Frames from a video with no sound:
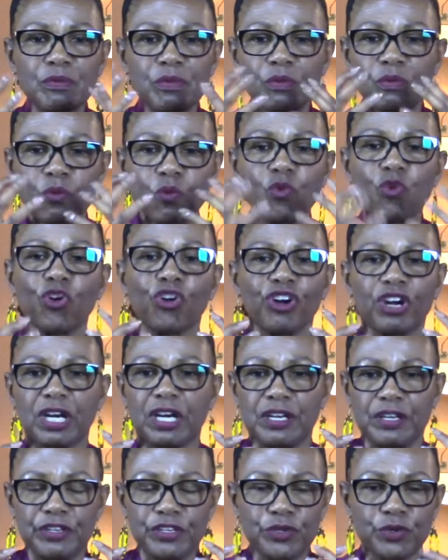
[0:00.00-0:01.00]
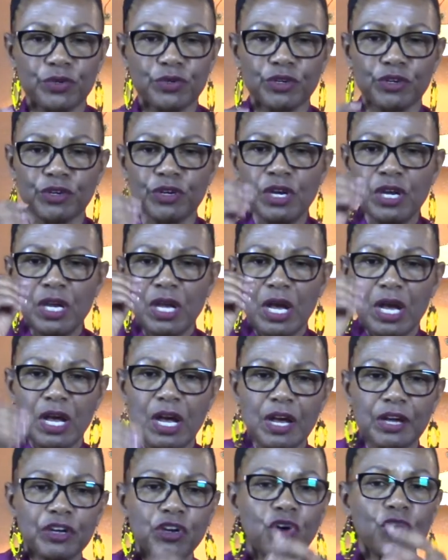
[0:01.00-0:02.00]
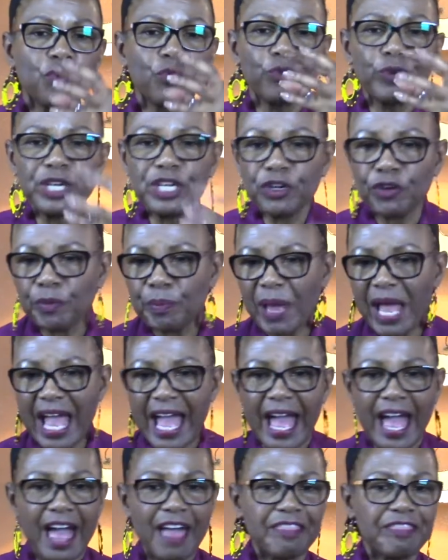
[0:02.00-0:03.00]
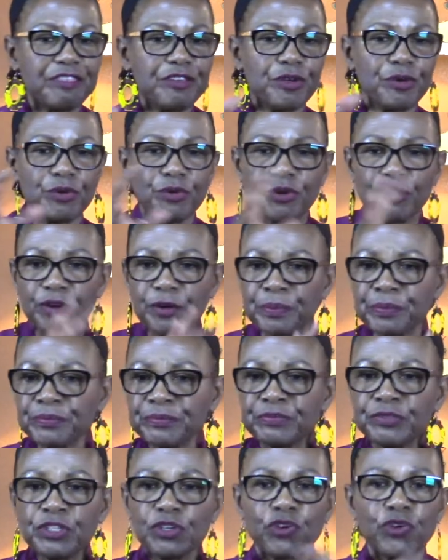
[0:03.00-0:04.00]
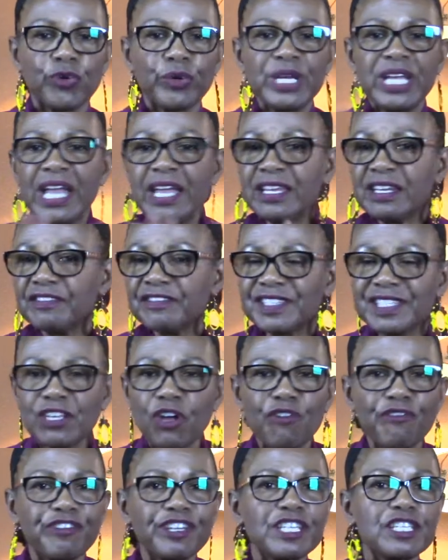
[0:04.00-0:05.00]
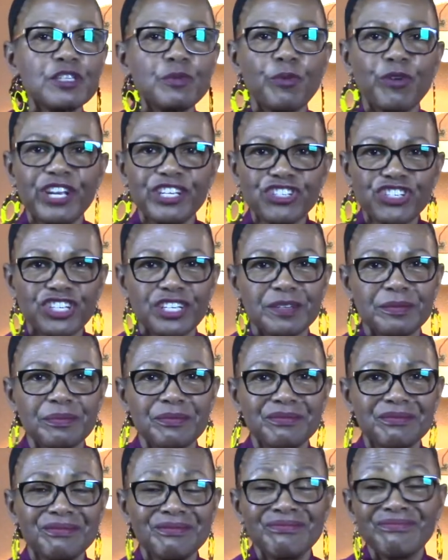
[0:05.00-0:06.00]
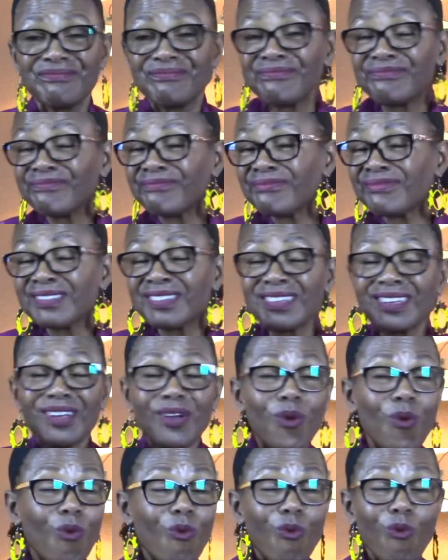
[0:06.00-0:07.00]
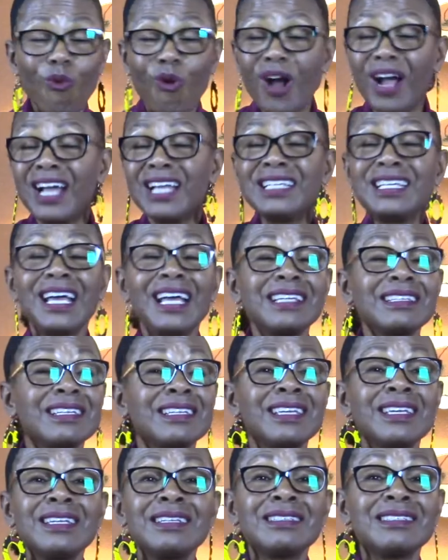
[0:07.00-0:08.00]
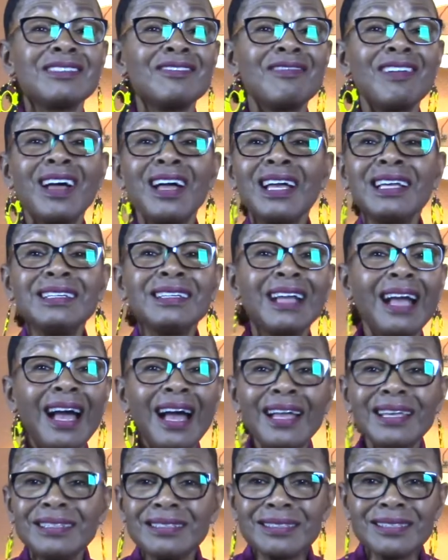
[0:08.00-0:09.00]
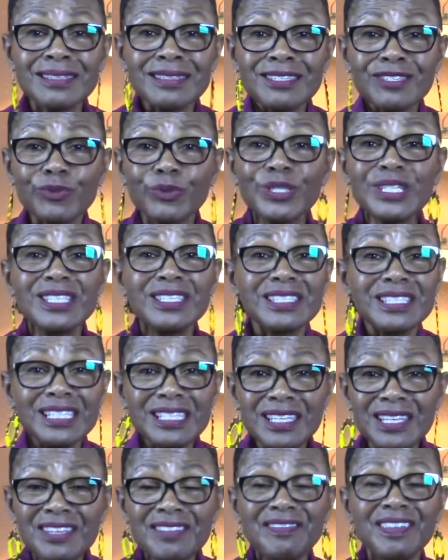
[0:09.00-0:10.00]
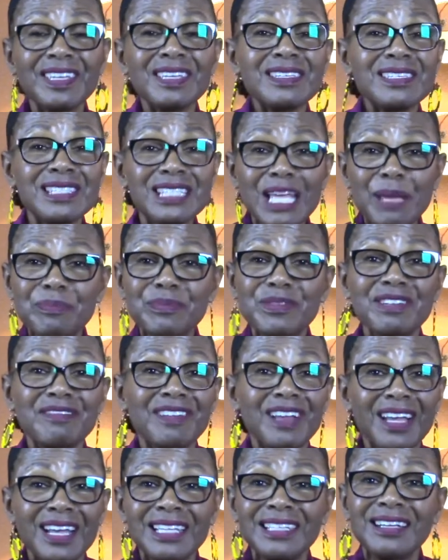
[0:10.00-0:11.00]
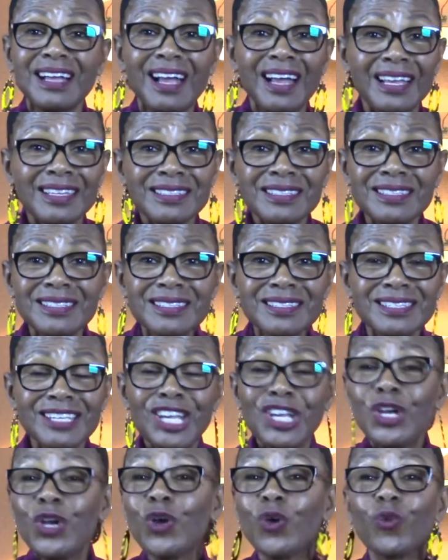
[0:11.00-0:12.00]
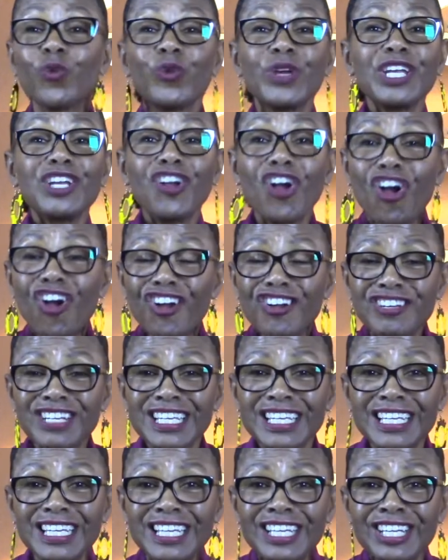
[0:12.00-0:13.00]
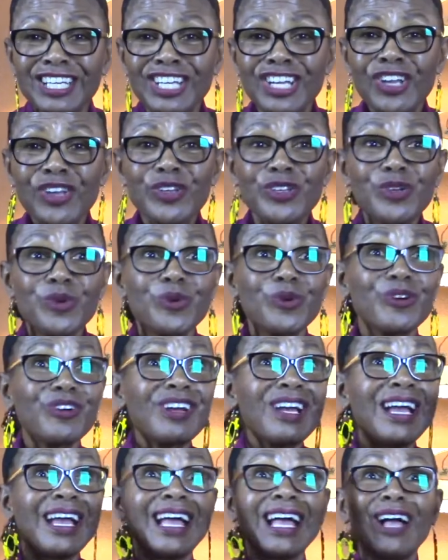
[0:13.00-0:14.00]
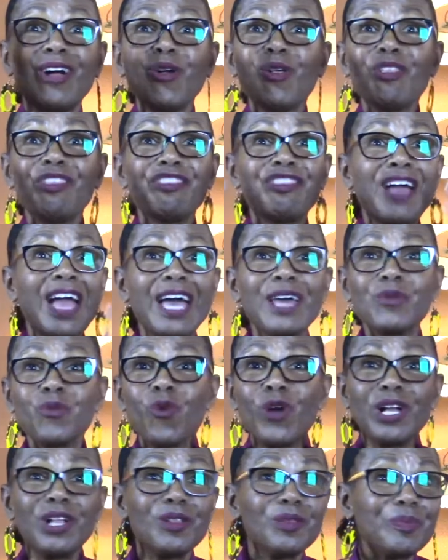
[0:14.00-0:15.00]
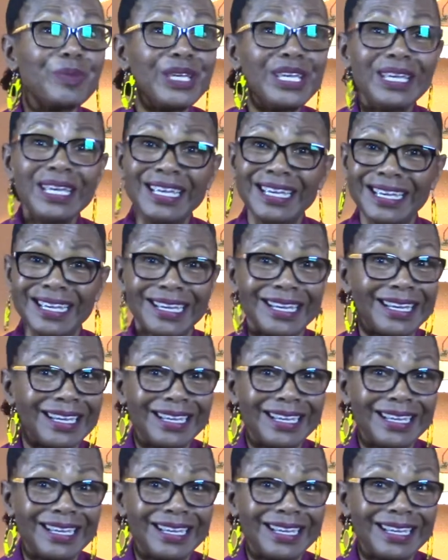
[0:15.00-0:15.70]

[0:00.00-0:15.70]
work, your career path, your creative self-expression, why not get divine guidance, accept divine guidance regarding your health and well-being?